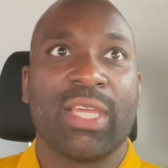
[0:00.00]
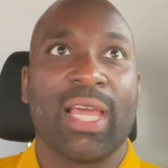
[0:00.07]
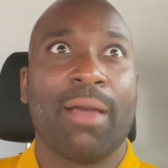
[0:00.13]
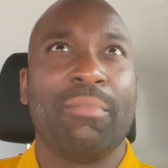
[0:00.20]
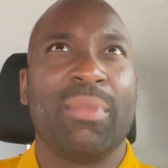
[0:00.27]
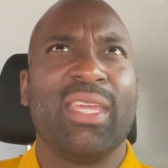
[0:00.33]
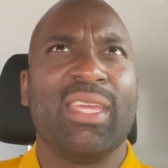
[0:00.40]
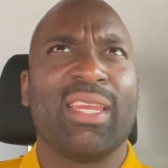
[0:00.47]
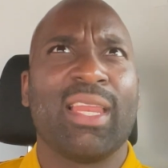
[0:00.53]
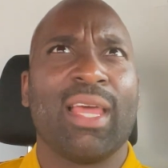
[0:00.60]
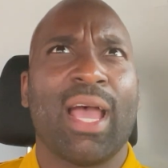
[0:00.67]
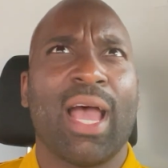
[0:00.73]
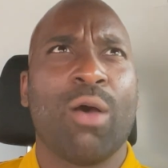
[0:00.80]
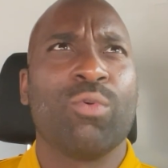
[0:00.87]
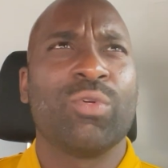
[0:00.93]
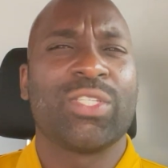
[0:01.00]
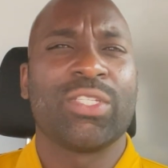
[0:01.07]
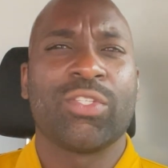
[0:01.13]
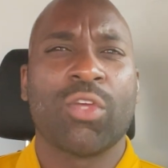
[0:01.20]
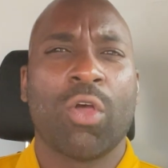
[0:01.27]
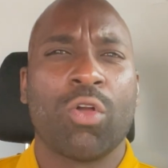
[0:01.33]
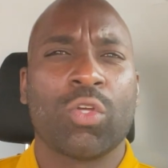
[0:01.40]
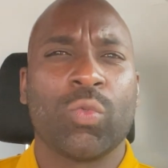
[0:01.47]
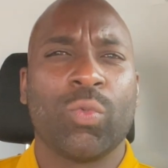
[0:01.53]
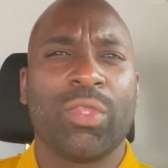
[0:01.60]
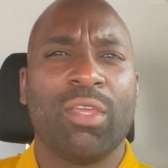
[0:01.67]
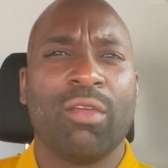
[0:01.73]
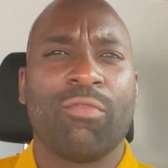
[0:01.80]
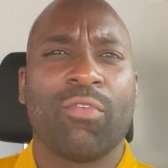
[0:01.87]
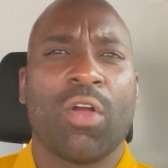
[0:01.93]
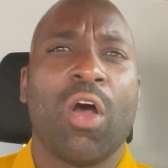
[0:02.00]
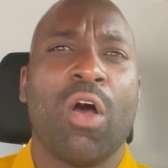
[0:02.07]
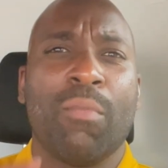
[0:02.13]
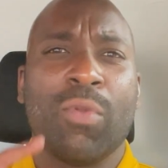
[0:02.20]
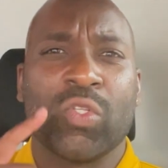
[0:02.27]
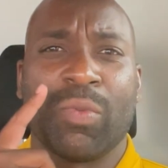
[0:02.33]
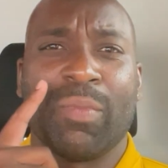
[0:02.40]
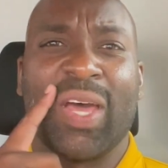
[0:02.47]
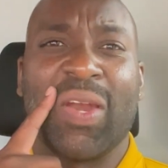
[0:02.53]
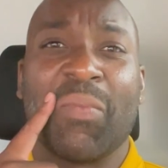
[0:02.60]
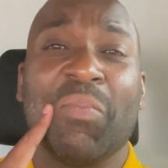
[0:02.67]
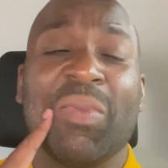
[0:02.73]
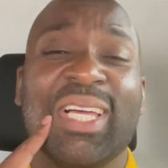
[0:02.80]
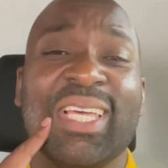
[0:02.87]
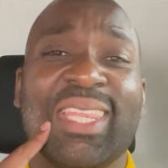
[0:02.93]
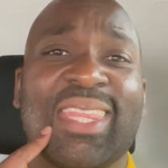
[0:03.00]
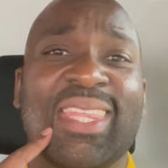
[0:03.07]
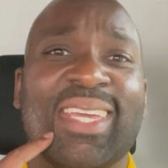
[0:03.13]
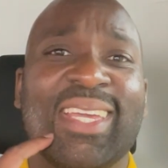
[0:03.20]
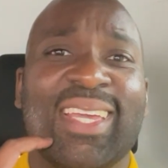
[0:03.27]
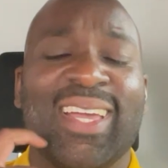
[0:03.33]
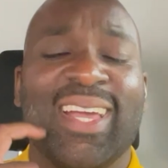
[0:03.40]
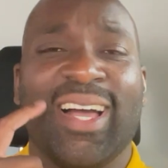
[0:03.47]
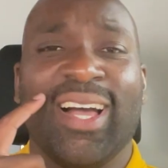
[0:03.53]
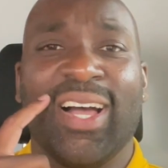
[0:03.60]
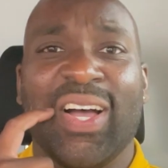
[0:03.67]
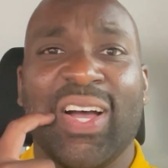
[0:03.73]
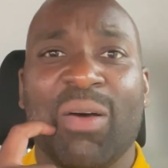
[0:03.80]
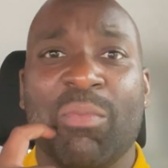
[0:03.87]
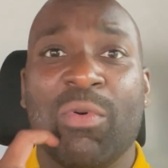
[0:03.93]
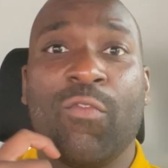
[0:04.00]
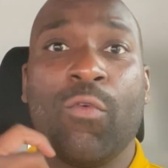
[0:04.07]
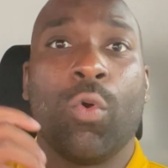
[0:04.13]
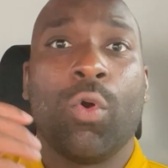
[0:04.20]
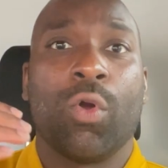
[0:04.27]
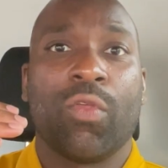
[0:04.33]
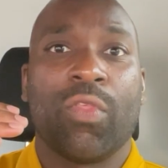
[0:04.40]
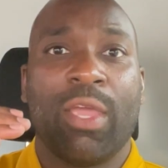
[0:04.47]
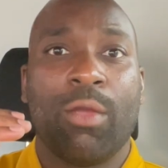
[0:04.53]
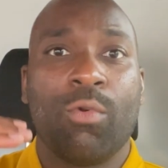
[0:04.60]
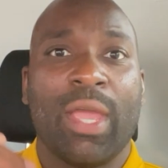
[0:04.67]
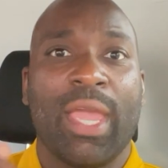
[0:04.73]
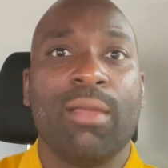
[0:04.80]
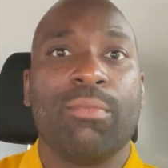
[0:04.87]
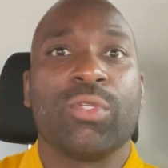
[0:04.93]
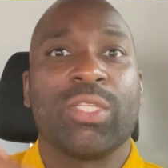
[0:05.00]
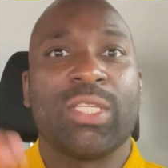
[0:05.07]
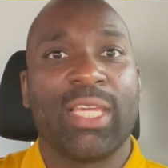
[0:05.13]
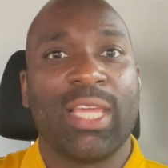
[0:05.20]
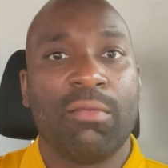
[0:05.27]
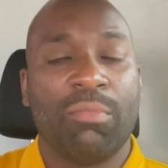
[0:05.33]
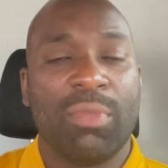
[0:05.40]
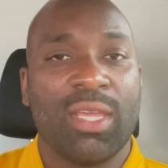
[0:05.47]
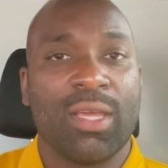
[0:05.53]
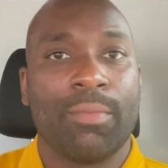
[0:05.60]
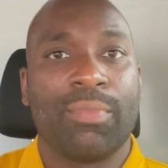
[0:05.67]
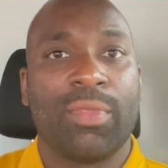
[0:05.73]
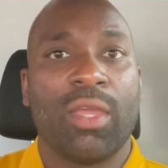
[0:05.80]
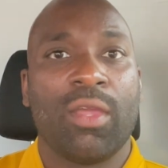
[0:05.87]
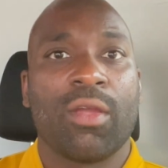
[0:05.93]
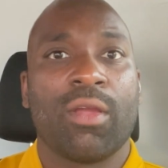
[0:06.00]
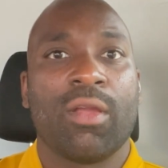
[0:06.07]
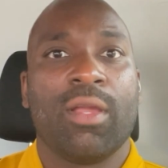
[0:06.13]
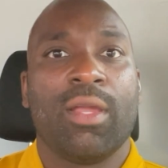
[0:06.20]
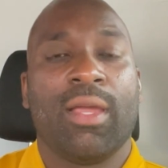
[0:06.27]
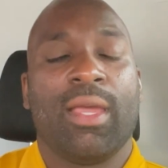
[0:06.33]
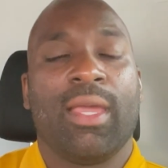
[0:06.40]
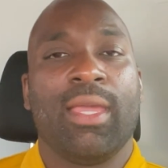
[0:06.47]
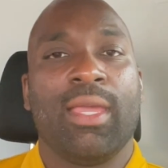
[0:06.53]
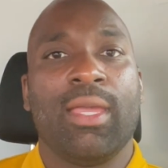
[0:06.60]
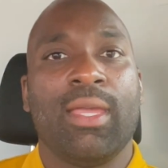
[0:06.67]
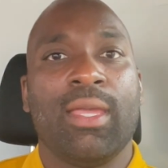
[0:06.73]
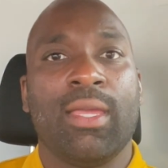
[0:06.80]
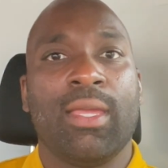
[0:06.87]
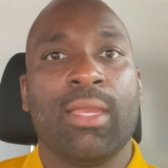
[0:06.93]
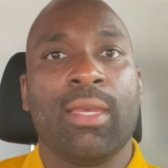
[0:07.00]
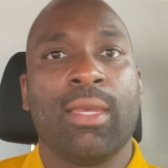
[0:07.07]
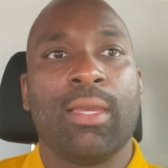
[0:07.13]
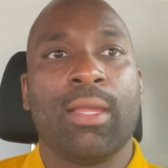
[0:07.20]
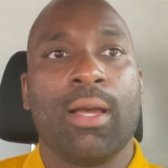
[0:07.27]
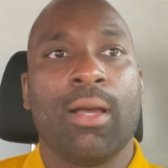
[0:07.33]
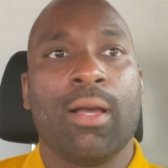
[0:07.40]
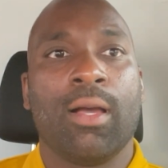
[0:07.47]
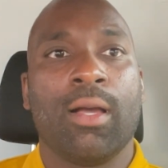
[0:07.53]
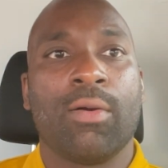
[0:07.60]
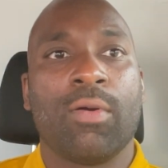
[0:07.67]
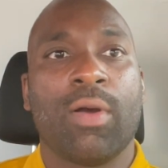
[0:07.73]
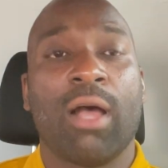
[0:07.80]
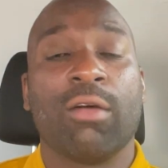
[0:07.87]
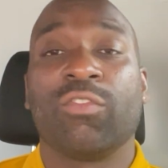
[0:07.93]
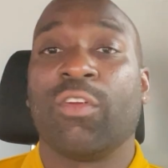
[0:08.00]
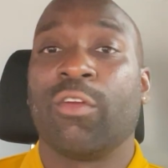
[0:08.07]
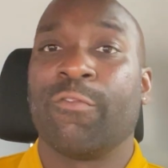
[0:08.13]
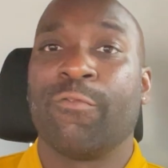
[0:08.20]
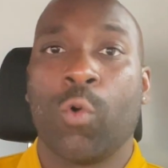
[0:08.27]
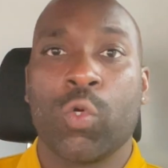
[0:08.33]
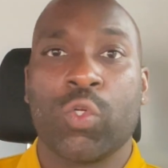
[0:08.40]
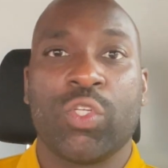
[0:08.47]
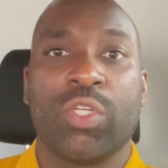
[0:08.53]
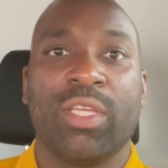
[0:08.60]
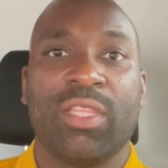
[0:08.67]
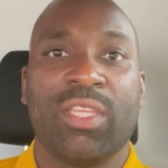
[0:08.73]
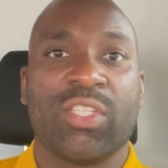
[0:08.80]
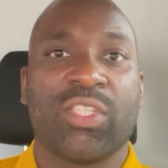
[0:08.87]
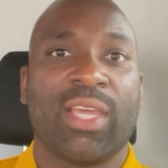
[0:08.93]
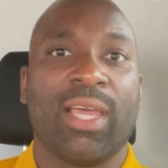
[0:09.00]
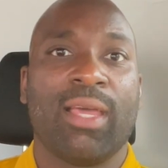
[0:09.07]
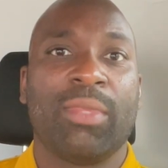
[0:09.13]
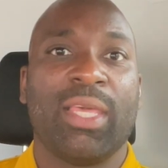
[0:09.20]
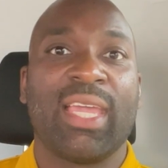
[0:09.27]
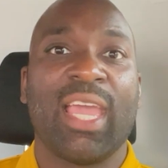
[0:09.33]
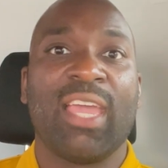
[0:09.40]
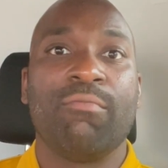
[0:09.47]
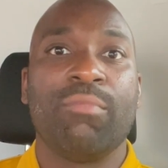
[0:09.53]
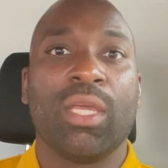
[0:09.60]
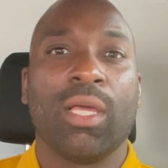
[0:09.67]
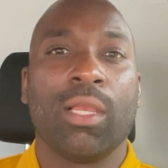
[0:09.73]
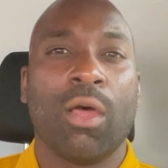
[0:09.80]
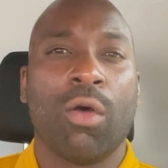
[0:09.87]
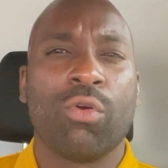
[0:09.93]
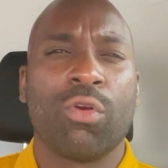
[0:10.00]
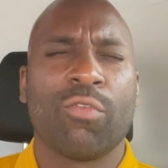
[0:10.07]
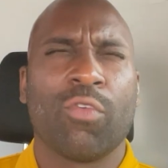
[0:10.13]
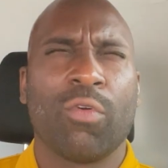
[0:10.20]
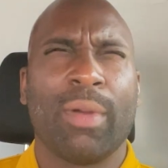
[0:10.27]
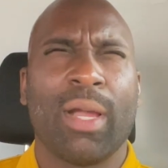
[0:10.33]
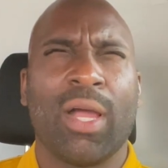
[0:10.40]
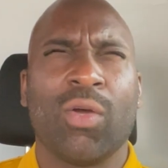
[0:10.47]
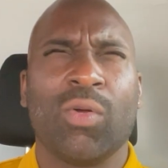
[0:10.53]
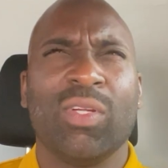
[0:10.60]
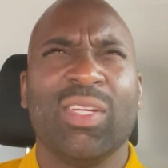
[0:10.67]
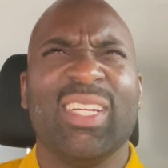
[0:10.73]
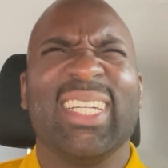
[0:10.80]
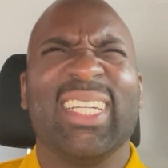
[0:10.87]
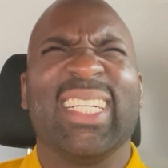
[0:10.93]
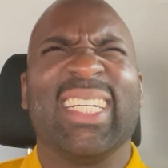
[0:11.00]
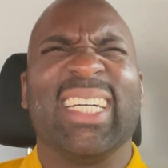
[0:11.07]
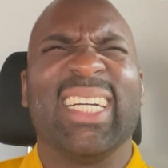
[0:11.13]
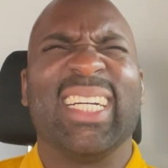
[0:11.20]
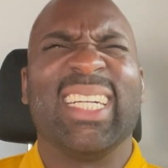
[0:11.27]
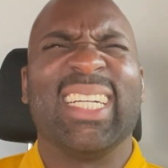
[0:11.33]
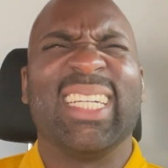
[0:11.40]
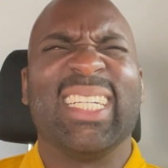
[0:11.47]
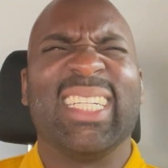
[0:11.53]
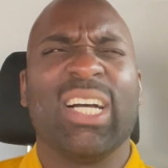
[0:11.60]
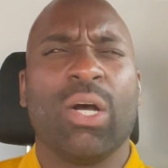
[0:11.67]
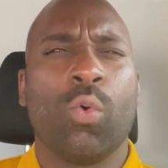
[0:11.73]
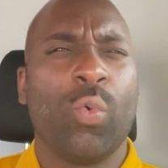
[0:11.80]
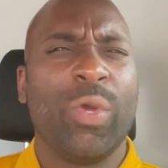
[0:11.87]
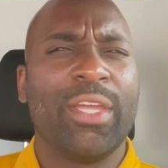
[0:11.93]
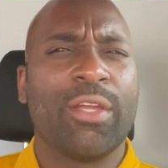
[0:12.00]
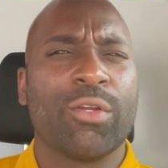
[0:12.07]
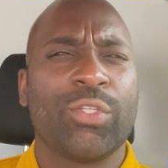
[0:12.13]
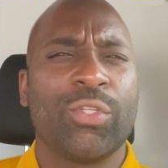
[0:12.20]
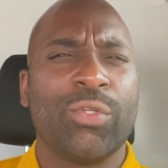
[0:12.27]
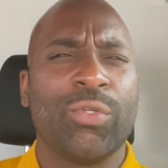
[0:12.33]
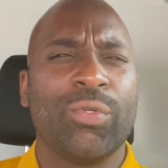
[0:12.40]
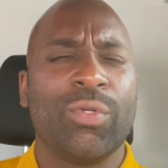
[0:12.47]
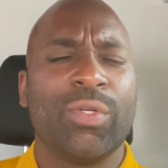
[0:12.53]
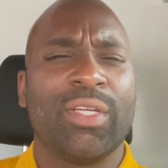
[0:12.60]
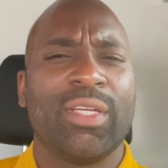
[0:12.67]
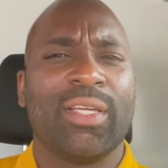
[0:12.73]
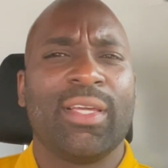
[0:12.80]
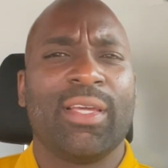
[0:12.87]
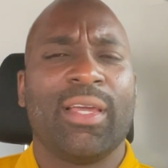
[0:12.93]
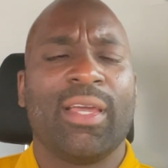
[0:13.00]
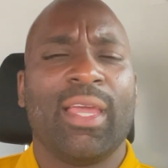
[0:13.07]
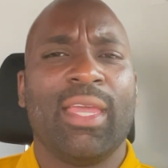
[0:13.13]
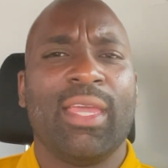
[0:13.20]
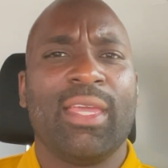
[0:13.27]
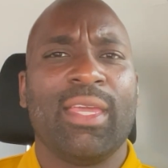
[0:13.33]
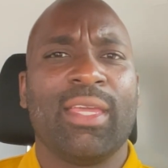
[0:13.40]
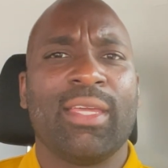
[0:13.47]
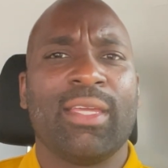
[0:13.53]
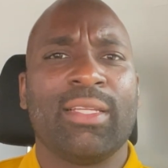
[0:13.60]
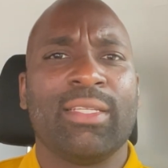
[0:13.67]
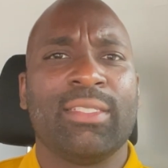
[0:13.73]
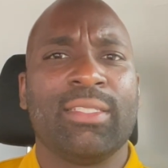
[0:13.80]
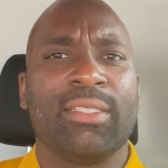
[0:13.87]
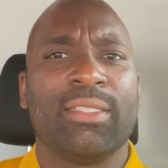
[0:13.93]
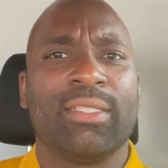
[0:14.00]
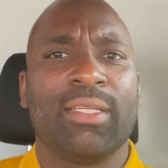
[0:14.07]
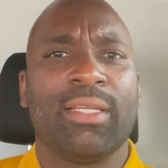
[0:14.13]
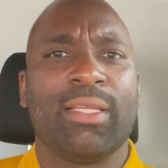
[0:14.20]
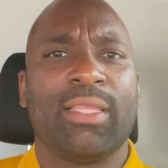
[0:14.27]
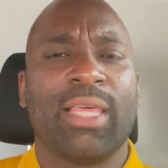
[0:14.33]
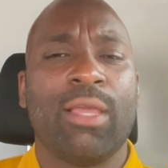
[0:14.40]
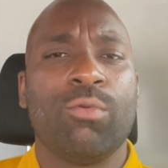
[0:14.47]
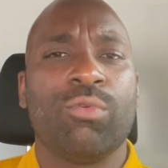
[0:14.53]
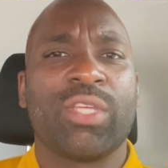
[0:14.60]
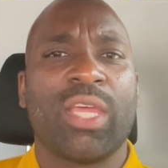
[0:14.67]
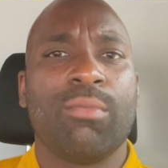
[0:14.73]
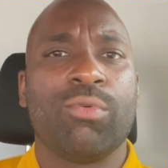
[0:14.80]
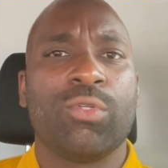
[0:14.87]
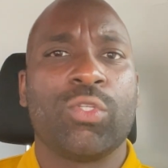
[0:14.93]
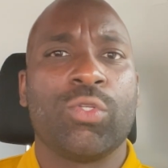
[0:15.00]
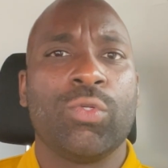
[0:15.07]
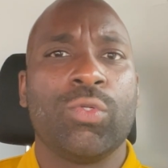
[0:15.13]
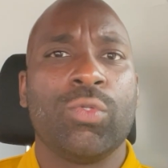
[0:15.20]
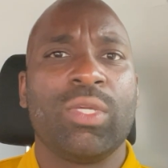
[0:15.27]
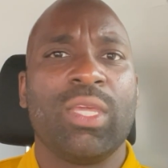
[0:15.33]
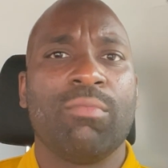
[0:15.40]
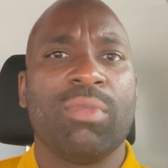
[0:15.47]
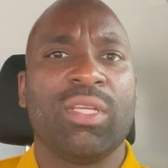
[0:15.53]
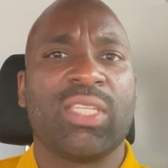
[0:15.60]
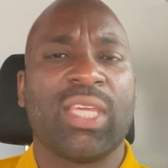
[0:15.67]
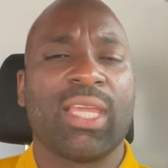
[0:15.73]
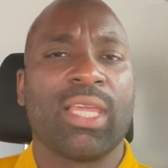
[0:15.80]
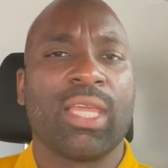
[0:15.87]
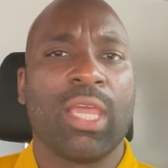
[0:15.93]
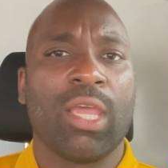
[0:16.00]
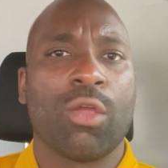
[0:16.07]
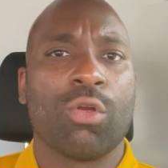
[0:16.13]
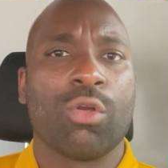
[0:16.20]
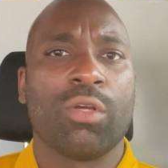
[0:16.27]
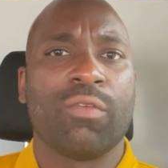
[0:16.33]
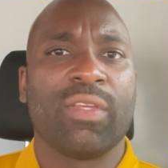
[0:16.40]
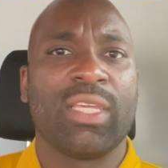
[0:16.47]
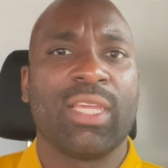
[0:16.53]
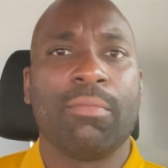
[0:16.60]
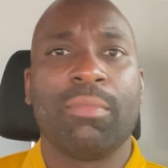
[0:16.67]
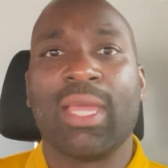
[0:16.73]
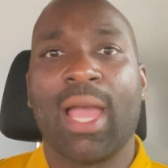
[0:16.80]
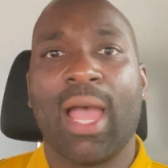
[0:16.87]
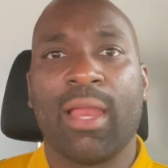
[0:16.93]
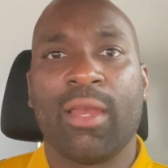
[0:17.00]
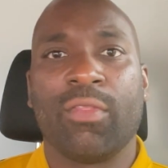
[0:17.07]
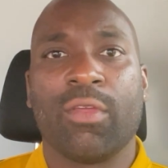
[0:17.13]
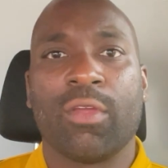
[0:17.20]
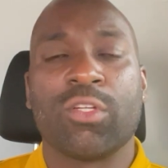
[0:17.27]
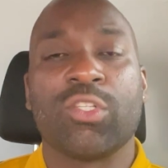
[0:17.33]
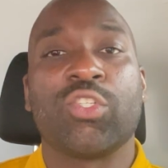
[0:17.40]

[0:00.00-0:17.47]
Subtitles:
I mean, I was in talks with them for almost about a month before they were able to get me up there. And I was very fortunate this time. They gave me a loaner for about a week or two, and they was able to get me taken care of and get me out of there.